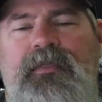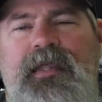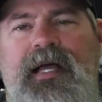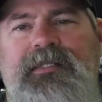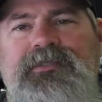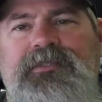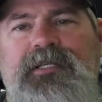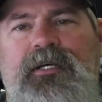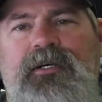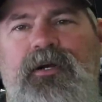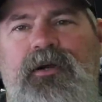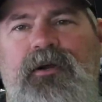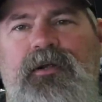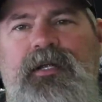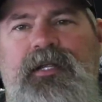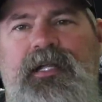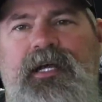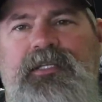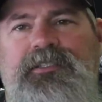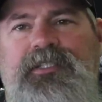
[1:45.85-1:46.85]
That's the current
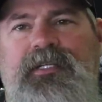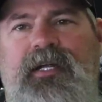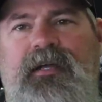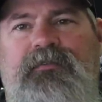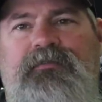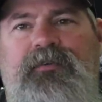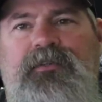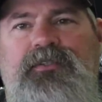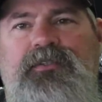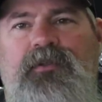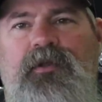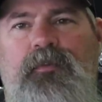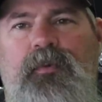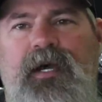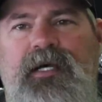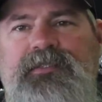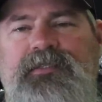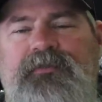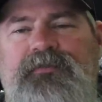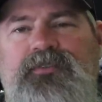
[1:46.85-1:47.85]
initiative for the
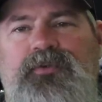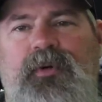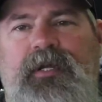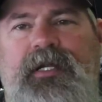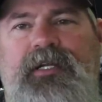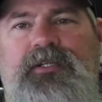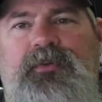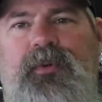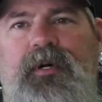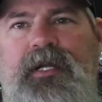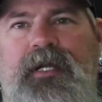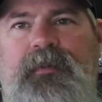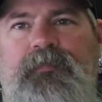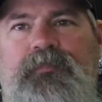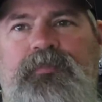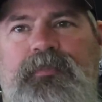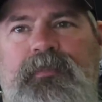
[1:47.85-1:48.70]
rest of 2020.